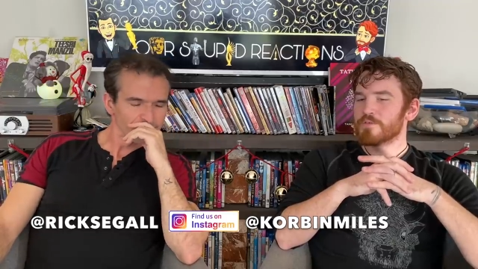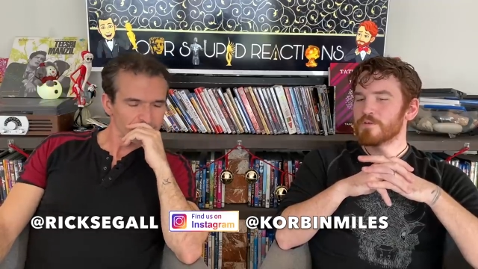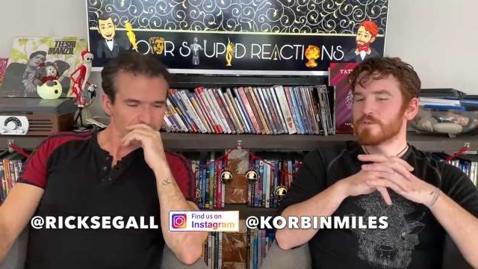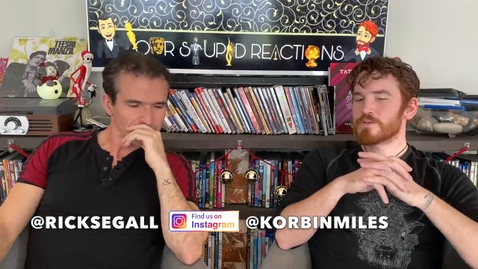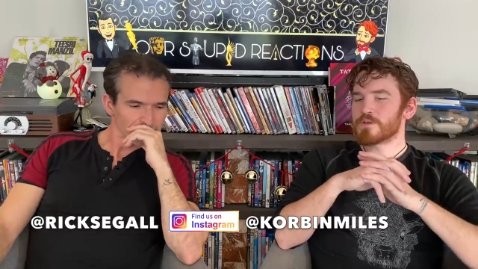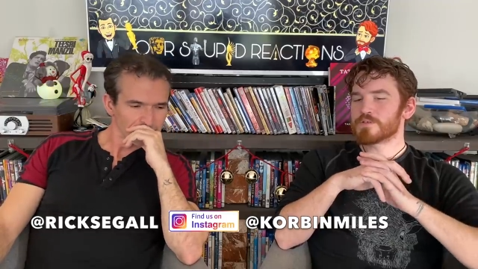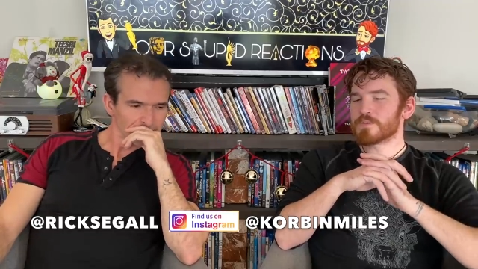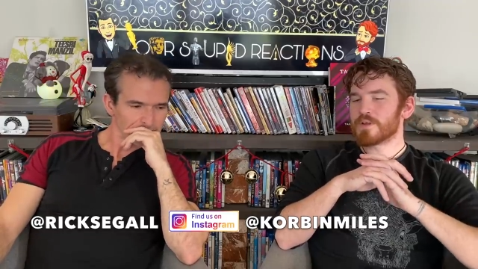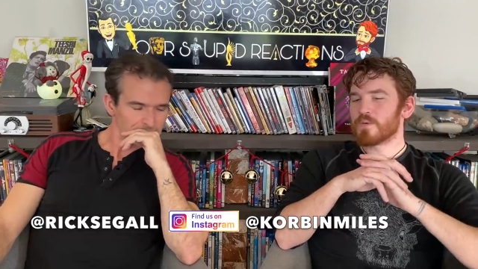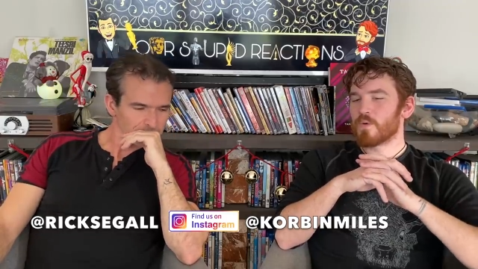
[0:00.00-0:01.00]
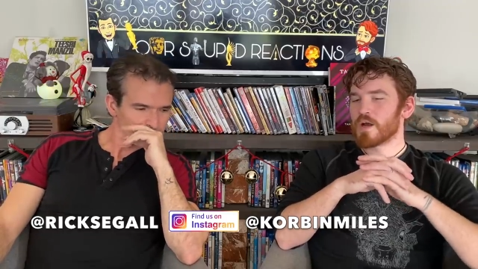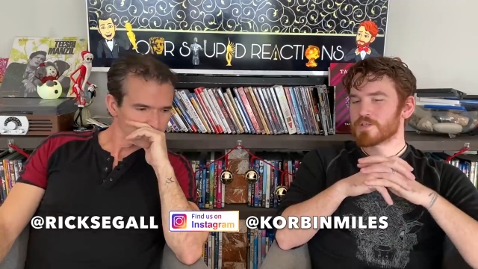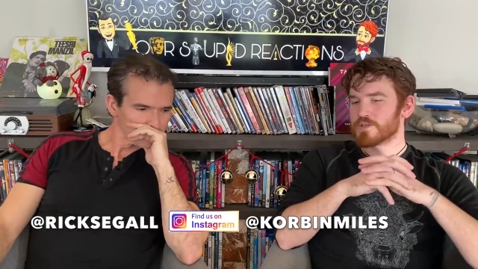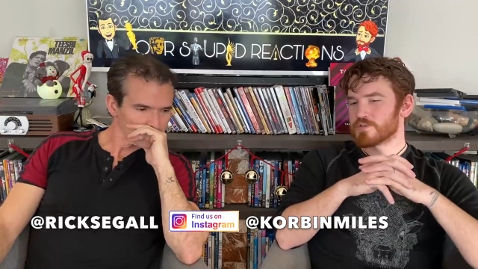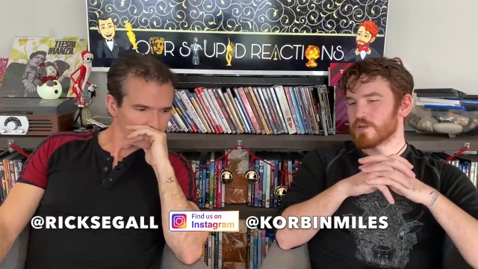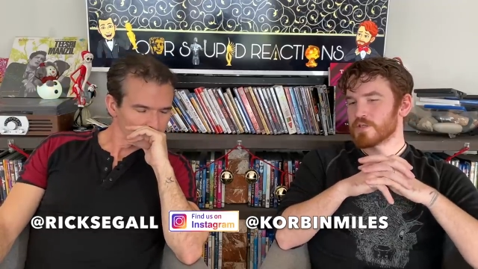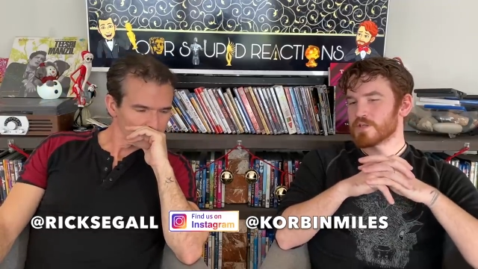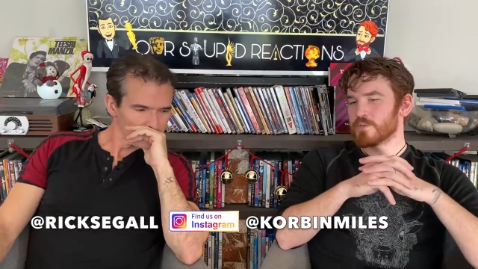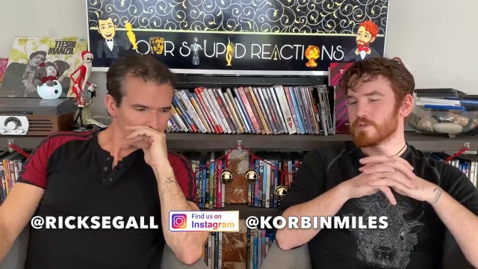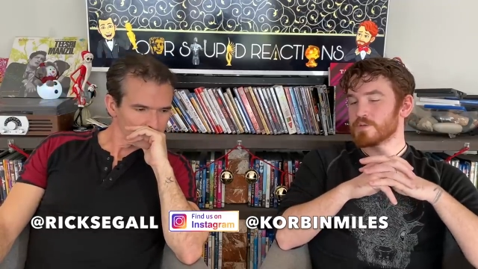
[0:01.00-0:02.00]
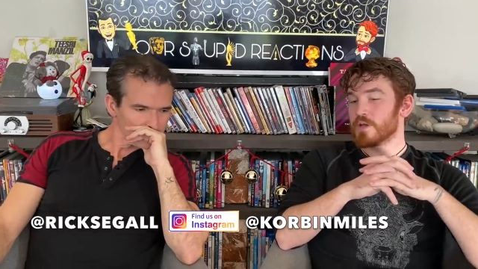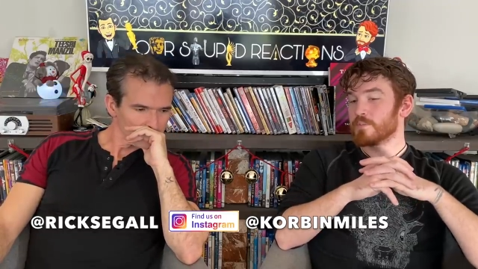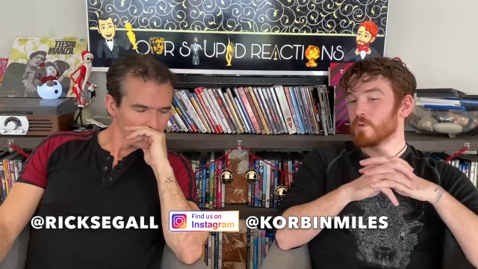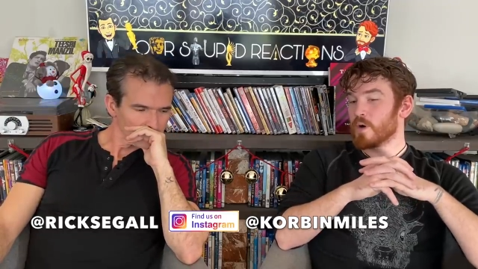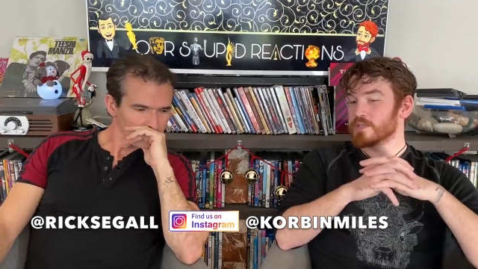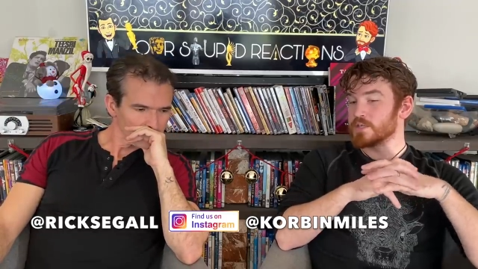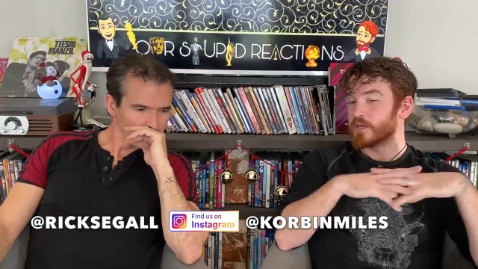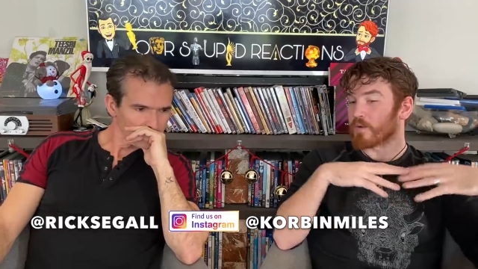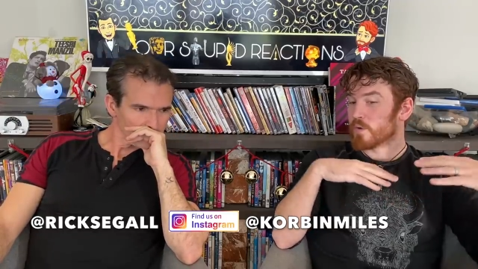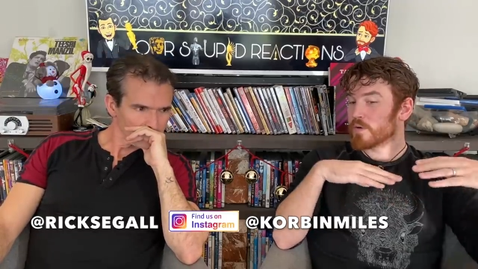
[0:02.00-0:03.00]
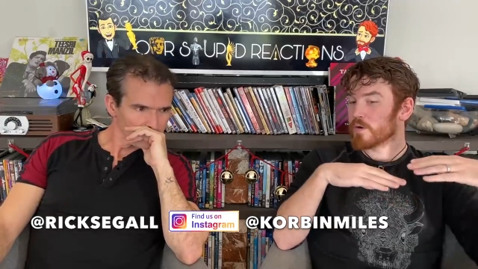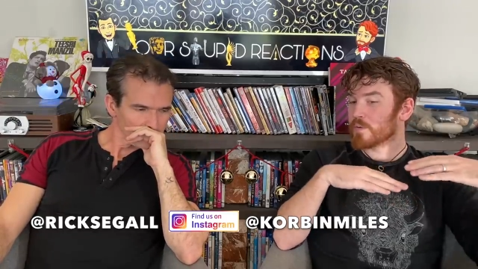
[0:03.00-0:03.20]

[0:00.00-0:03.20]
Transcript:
Speaker 1: if you told somebody to watch a trilogy, would you tell them to watch it in order,